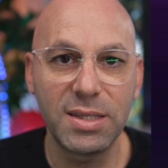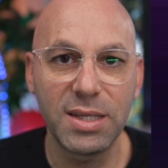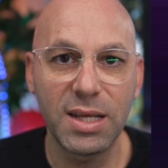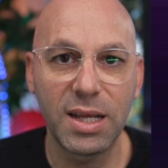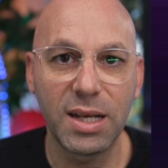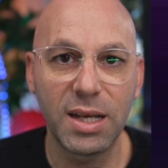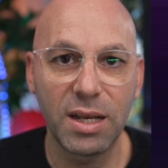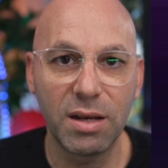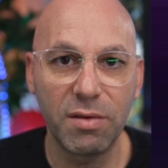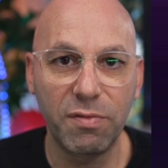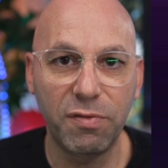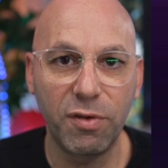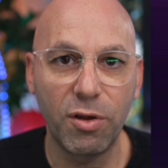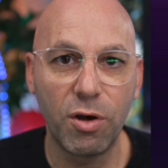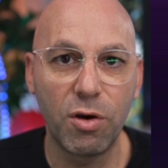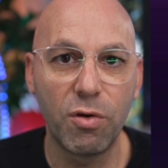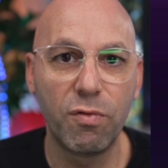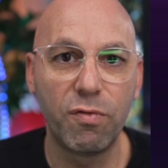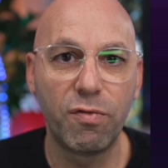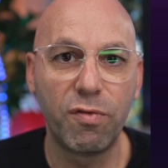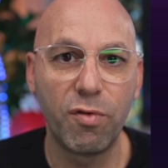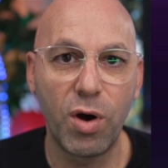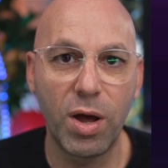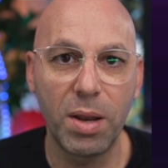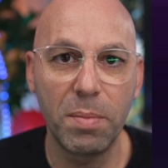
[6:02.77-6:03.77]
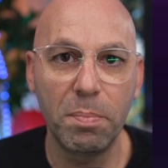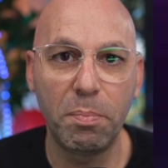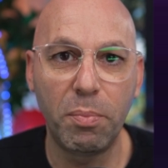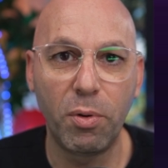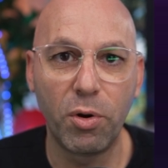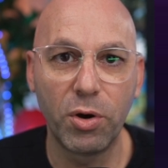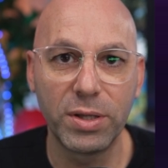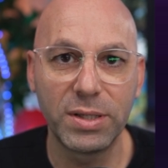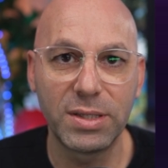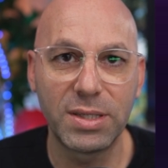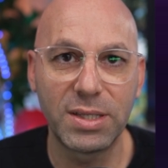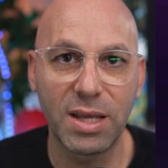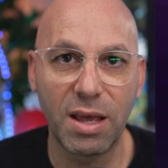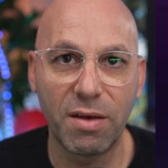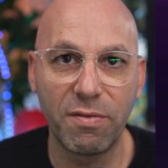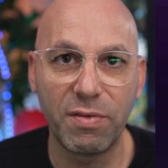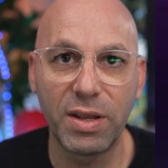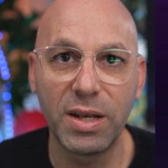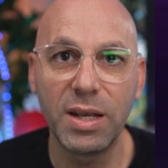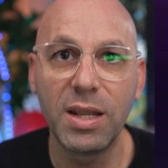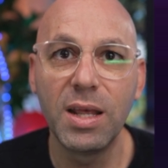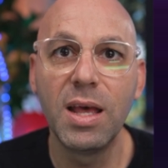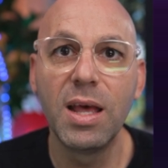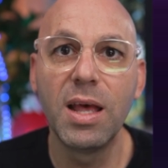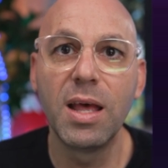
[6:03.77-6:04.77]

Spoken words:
an inflow of $1.7